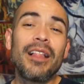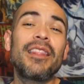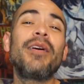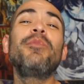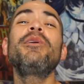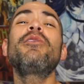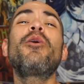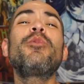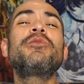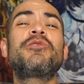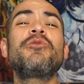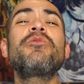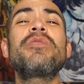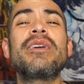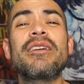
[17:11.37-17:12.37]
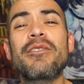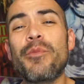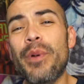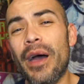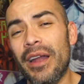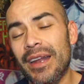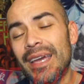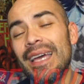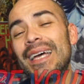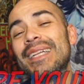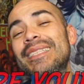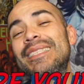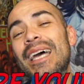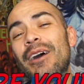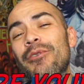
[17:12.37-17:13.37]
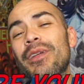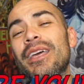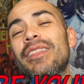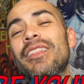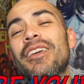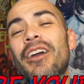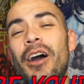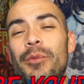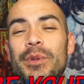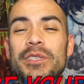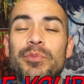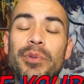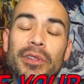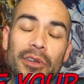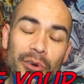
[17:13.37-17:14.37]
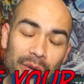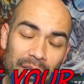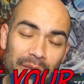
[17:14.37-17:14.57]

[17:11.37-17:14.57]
let me know what you think about it down in the comments below,